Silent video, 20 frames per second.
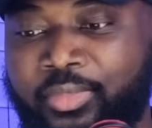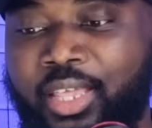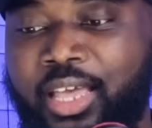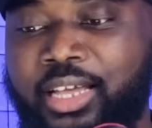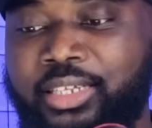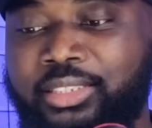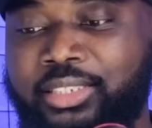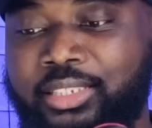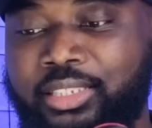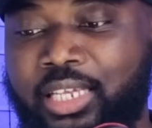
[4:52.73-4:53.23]

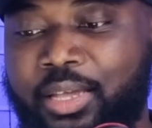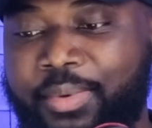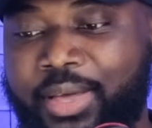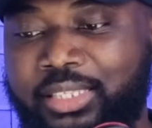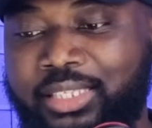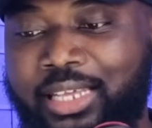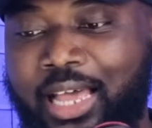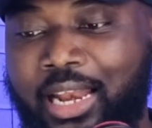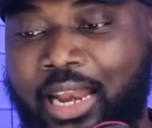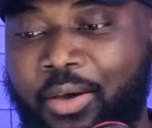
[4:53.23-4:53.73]

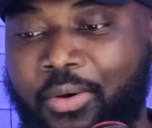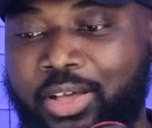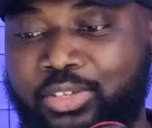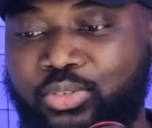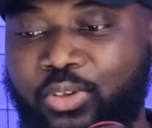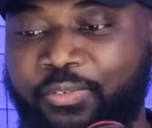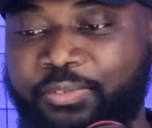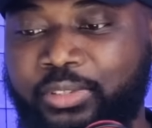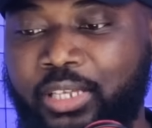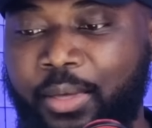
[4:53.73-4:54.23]
Entertainment
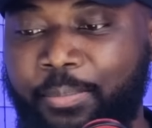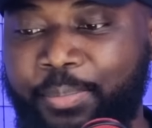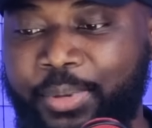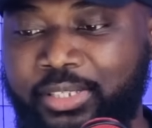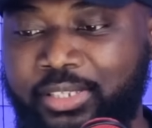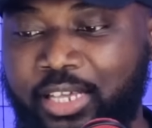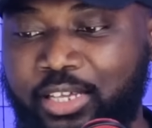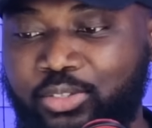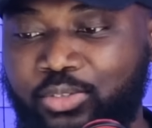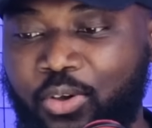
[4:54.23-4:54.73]
allowance of
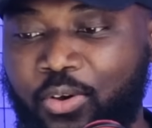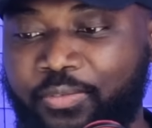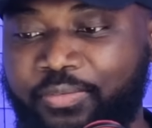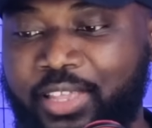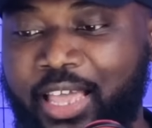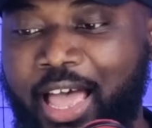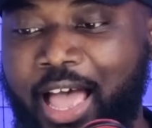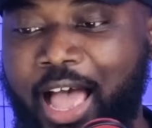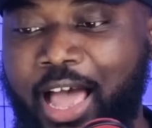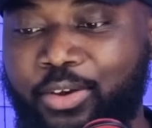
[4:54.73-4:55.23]
10% of
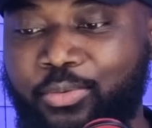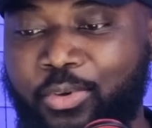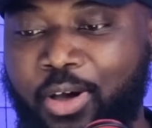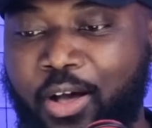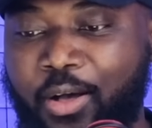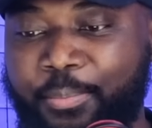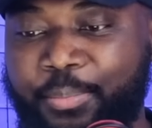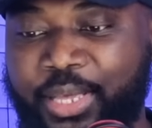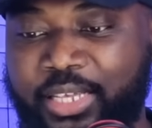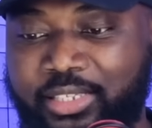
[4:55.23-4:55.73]
the
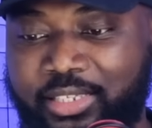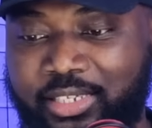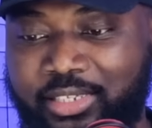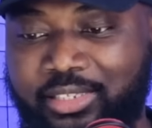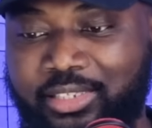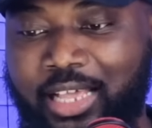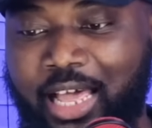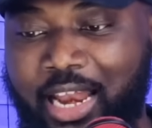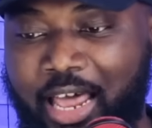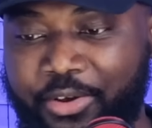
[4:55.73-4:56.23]
annual basic
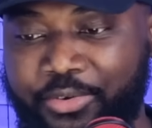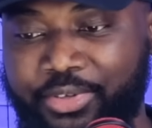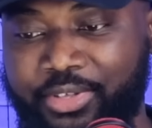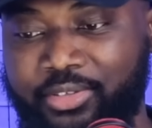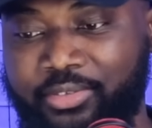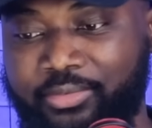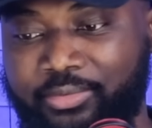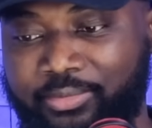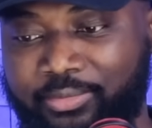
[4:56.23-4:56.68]
salary.